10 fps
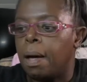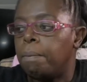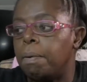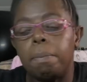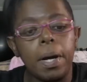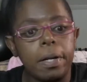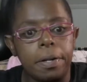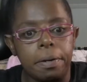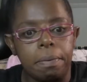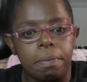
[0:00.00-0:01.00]
we will make
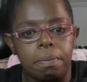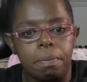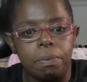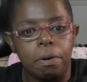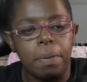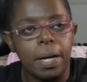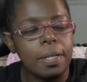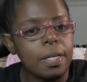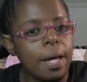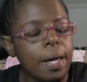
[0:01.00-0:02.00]
do. We'll make
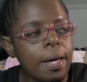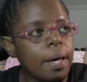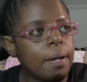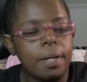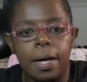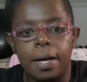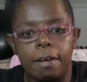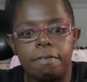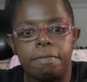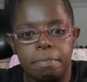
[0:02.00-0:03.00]
today a day
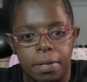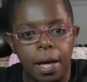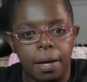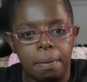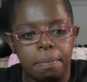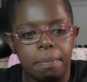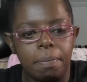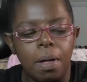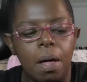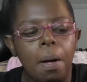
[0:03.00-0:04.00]
of yay.
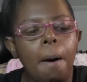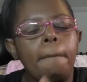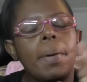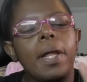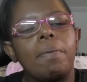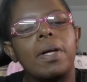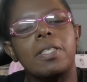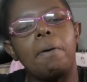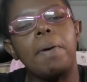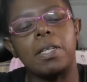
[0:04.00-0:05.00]
But anyway,
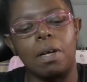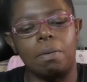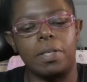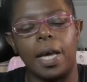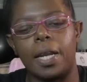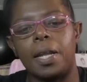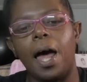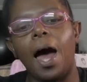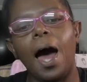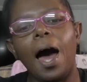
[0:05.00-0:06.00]
so back to what I was saying.
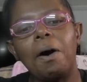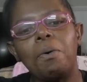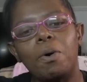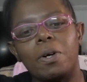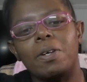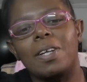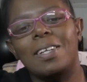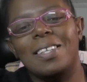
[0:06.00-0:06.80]
I ordered.